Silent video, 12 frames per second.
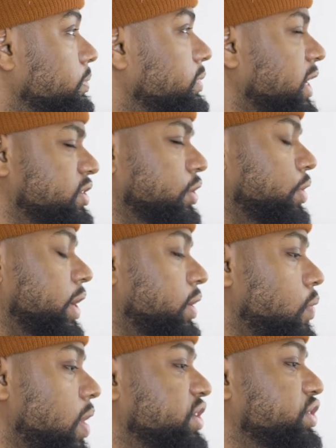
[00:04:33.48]
That's a great
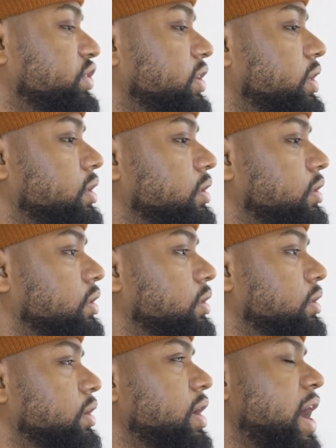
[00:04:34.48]
question.
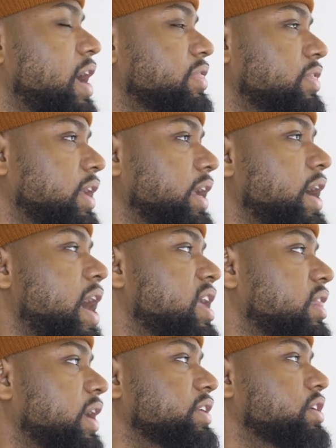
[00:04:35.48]
I think
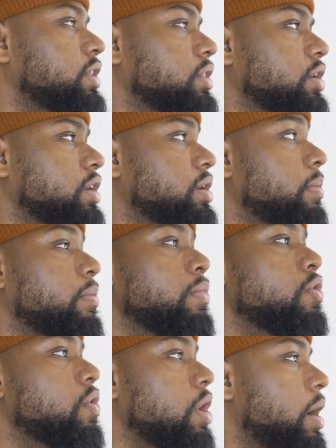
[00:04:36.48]
I'd like to learn
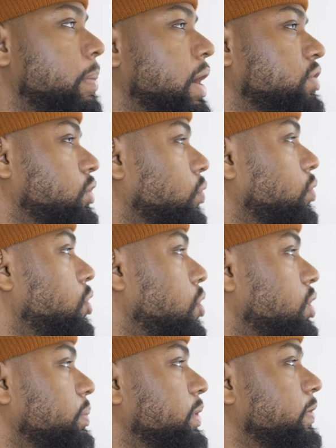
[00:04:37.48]
more about the
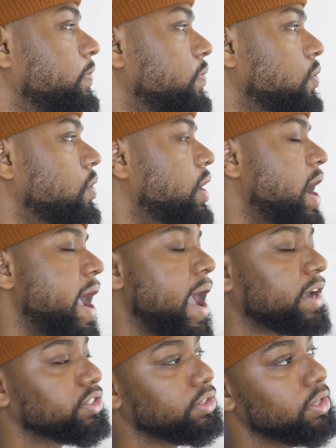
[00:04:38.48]
role before I
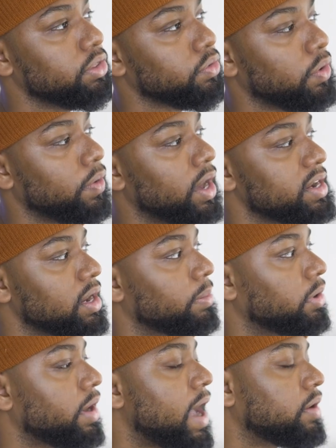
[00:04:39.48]
actually throw a
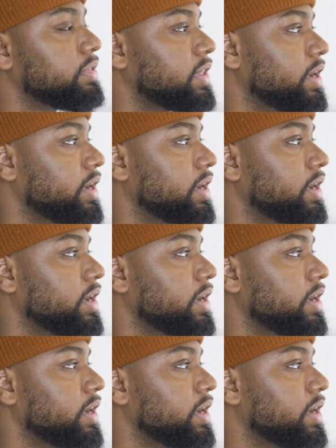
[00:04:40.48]
number out